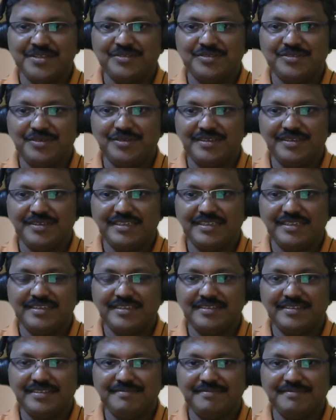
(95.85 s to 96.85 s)

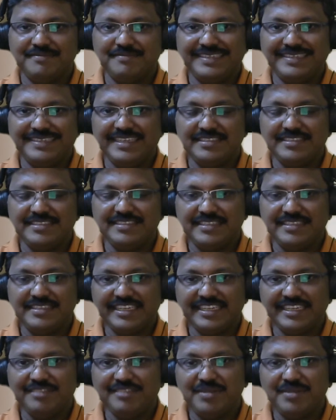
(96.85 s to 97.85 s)
So here's the
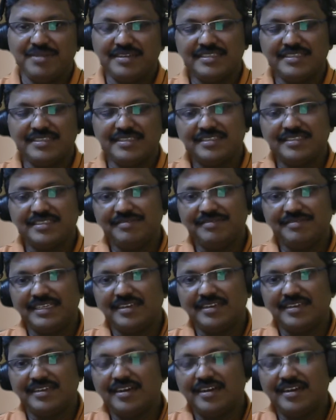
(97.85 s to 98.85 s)
tricky part is
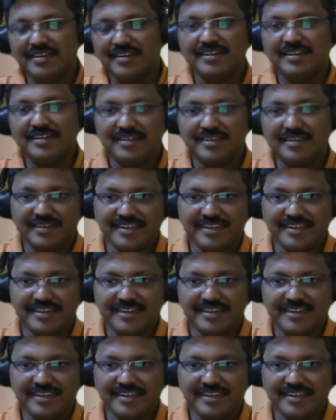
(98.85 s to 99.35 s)
we can't